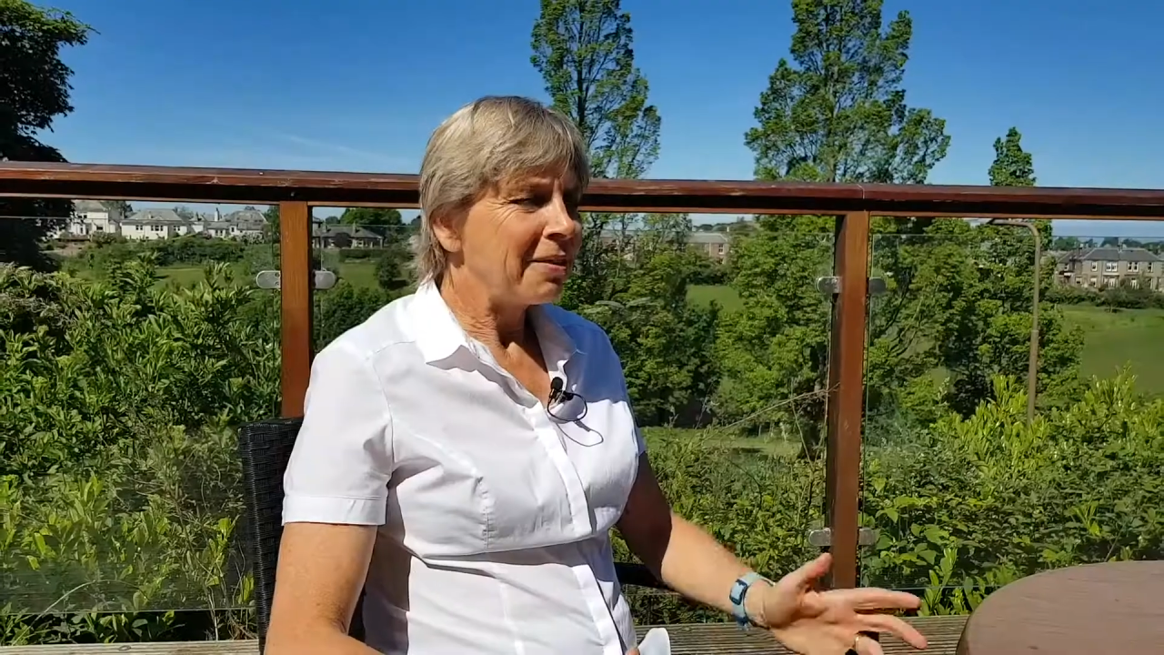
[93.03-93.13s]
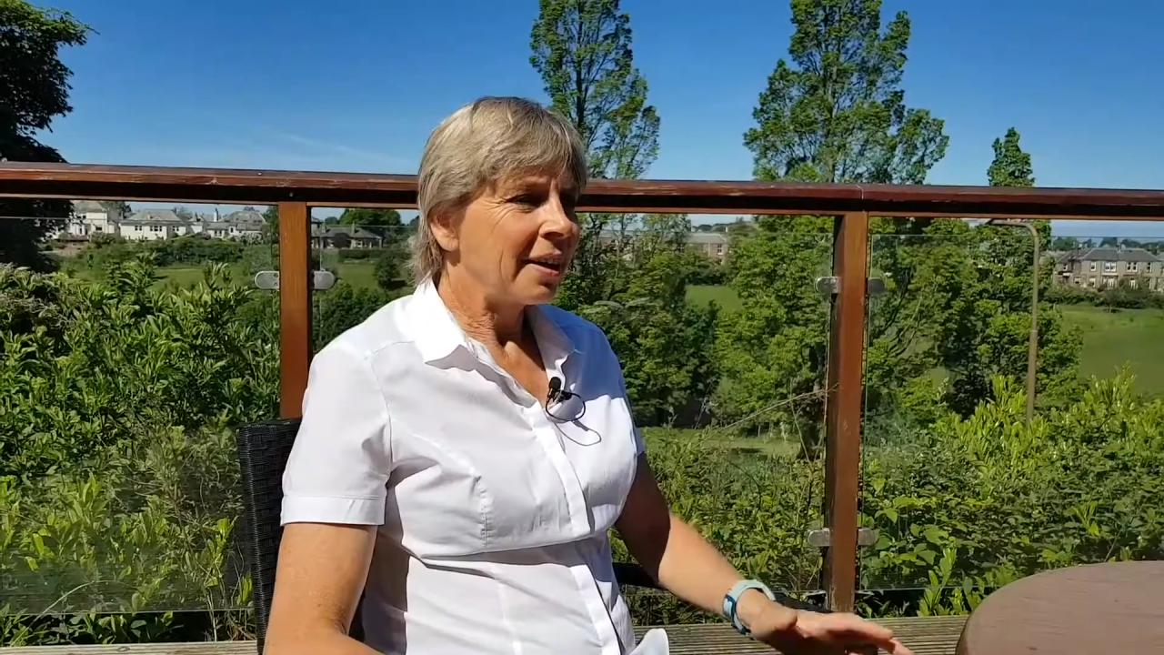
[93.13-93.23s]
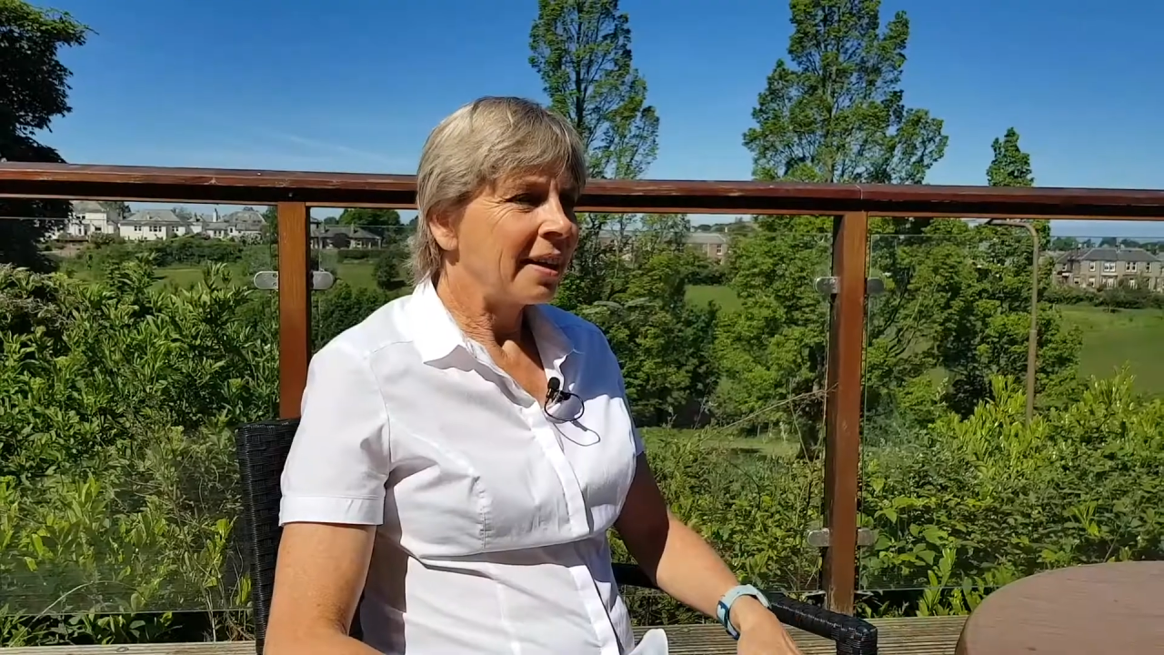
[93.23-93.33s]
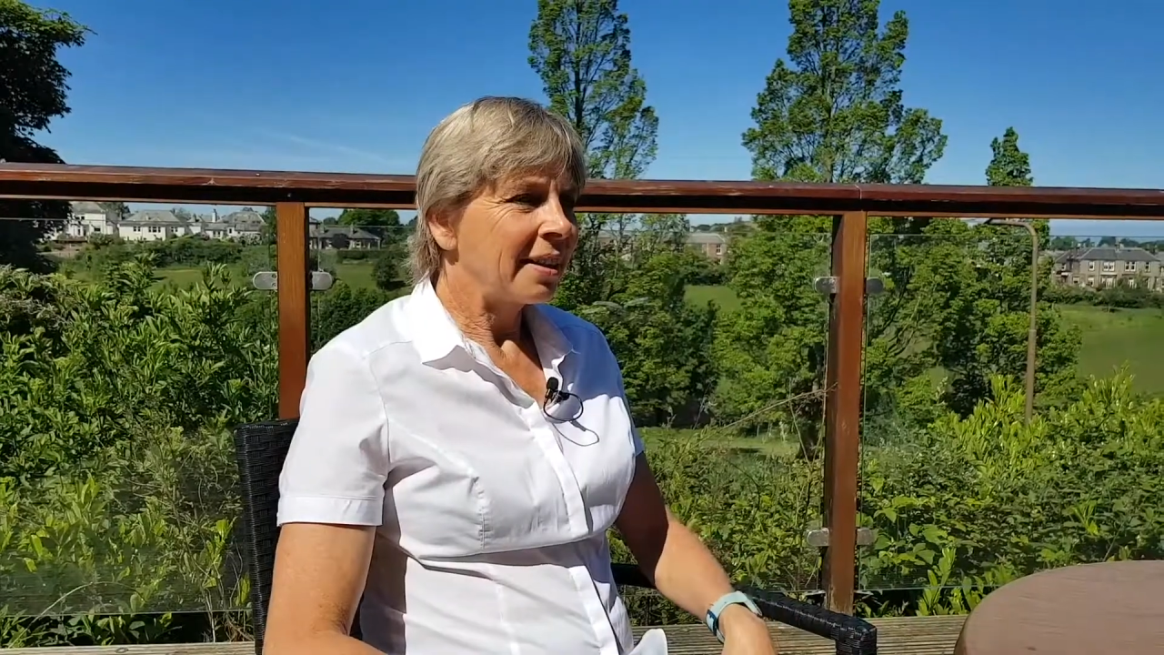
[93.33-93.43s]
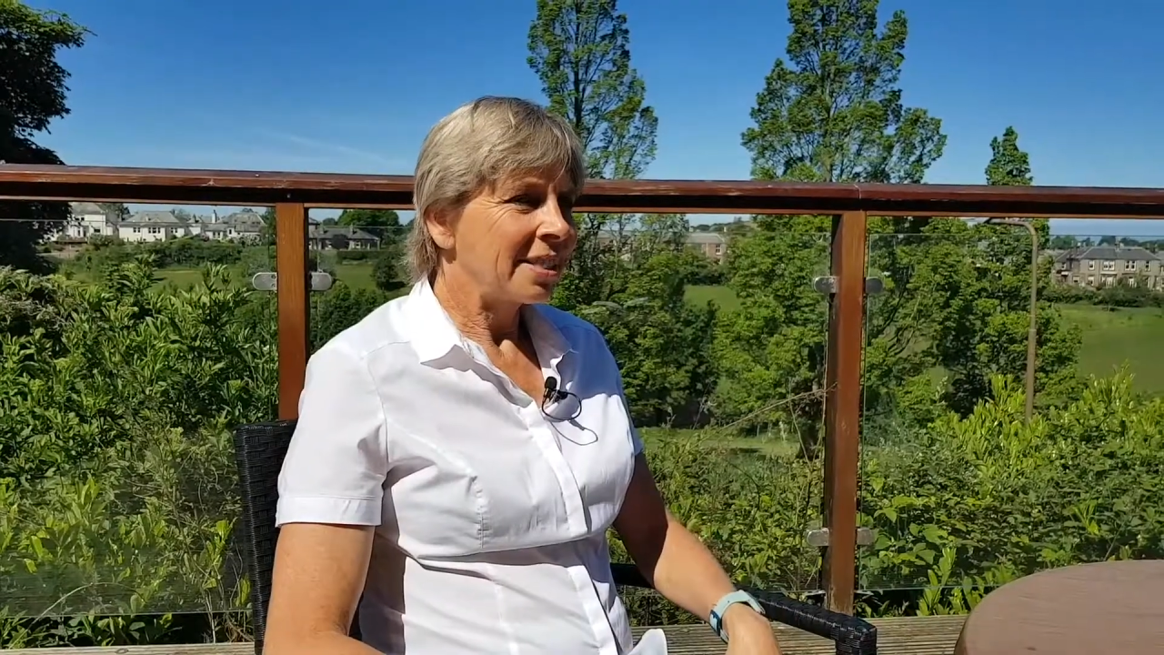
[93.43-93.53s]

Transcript: of the other